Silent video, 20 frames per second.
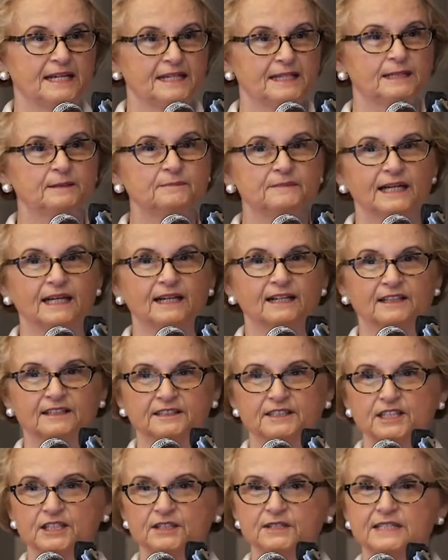email
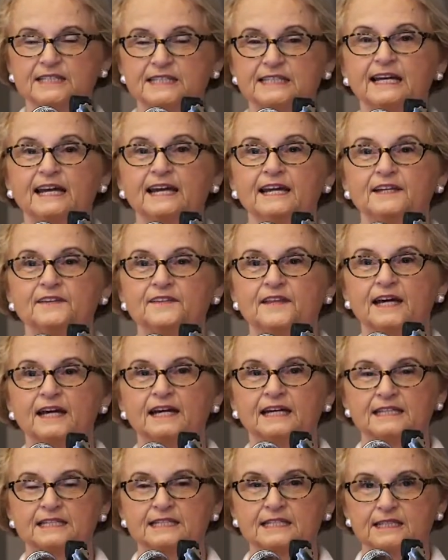to say
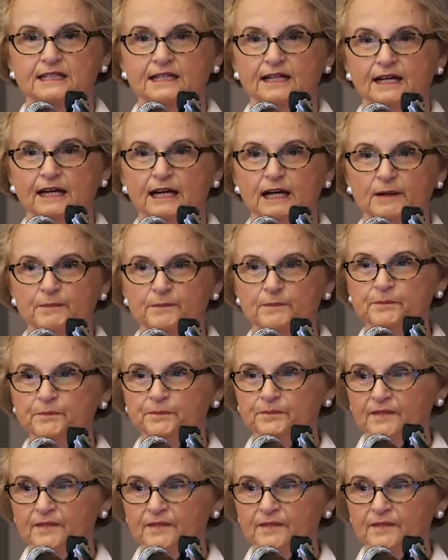that I